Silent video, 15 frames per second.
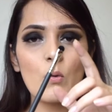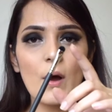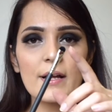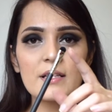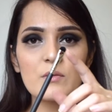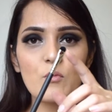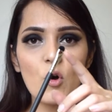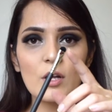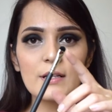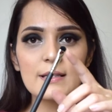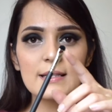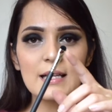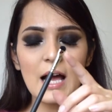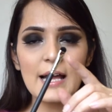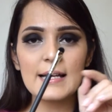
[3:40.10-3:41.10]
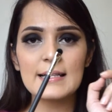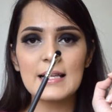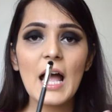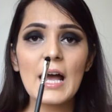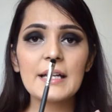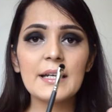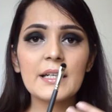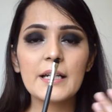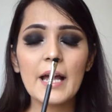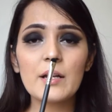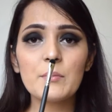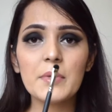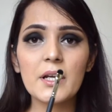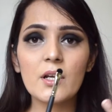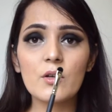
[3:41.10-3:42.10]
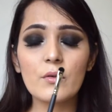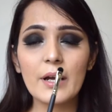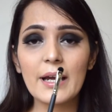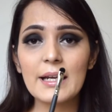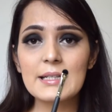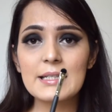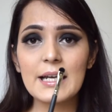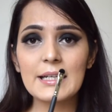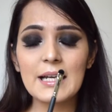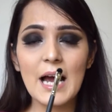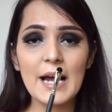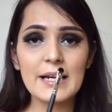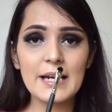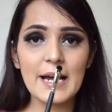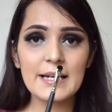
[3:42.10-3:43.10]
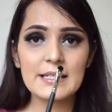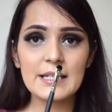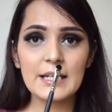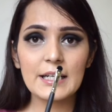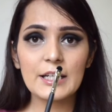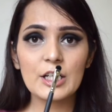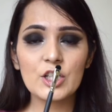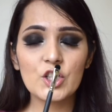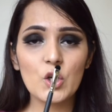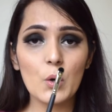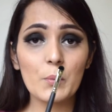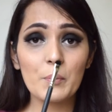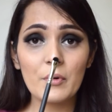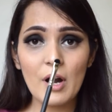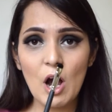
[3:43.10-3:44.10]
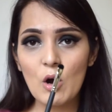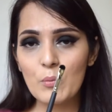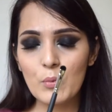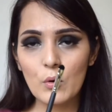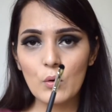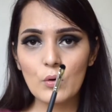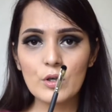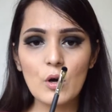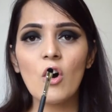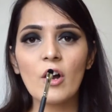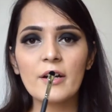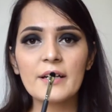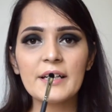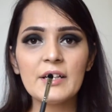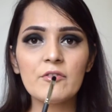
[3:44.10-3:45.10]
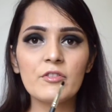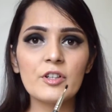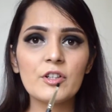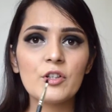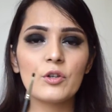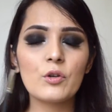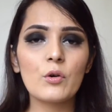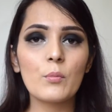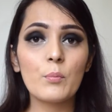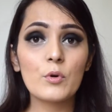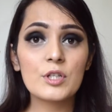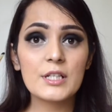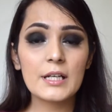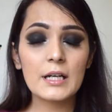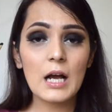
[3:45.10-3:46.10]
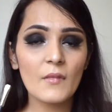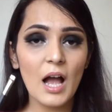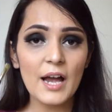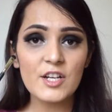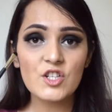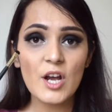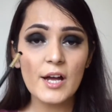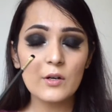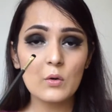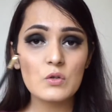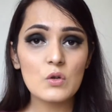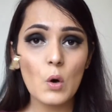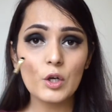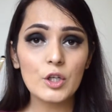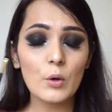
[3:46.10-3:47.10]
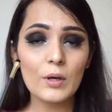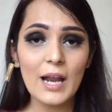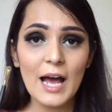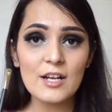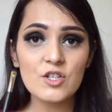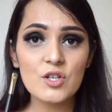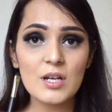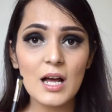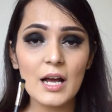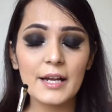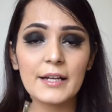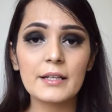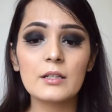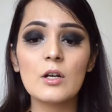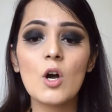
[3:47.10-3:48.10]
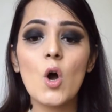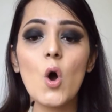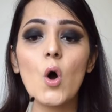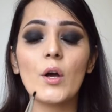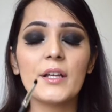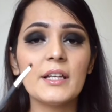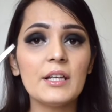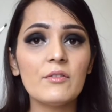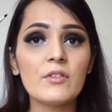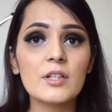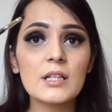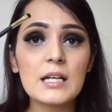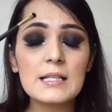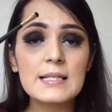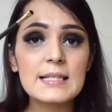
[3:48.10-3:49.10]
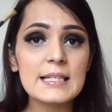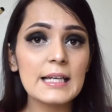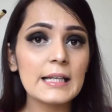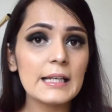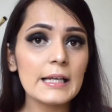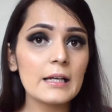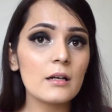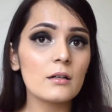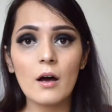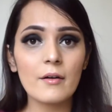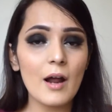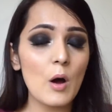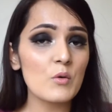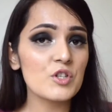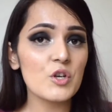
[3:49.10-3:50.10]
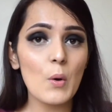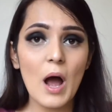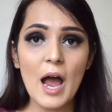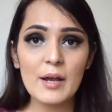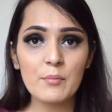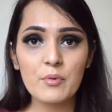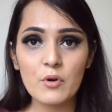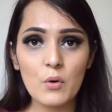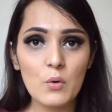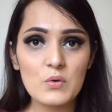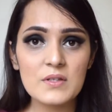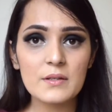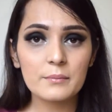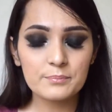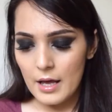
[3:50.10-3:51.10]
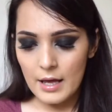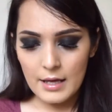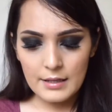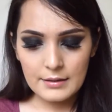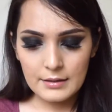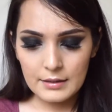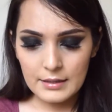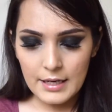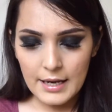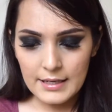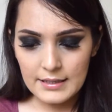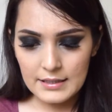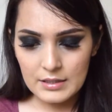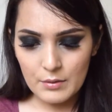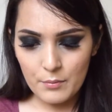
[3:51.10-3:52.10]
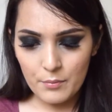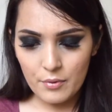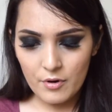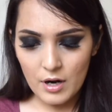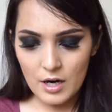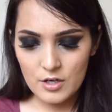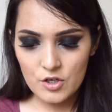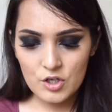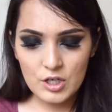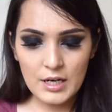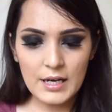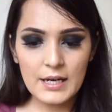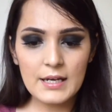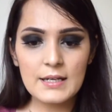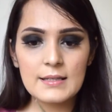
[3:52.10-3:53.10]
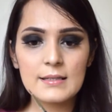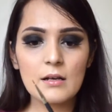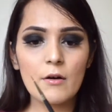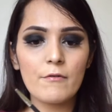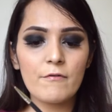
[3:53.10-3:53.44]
quite small in size and it can be great in highlighting your brow bone, or even putting eyeshadows on your lash line, or even concealing around your eyebrows. And the next brush is a